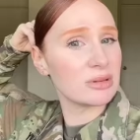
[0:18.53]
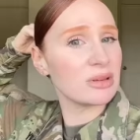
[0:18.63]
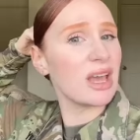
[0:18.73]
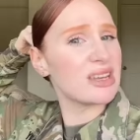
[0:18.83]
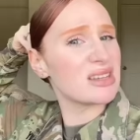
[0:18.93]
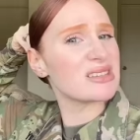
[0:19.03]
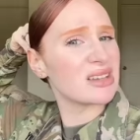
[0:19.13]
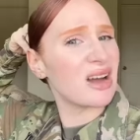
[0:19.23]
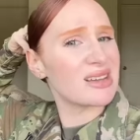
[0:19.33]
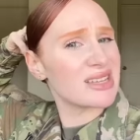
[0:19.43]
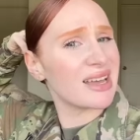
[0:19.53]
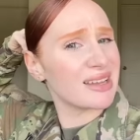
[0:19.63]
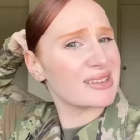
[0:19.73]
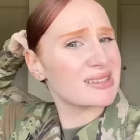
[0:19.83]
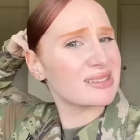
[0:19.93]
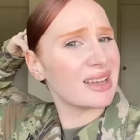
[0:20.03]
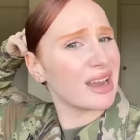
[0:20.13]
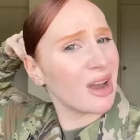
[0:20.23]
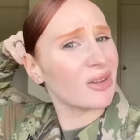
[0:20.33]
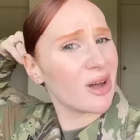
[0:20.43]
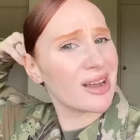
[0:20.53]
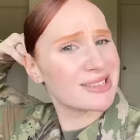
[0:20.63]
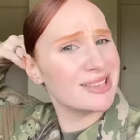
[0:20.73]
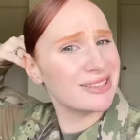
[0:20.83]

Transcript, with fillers: and doesn't cause headaches and hair loss.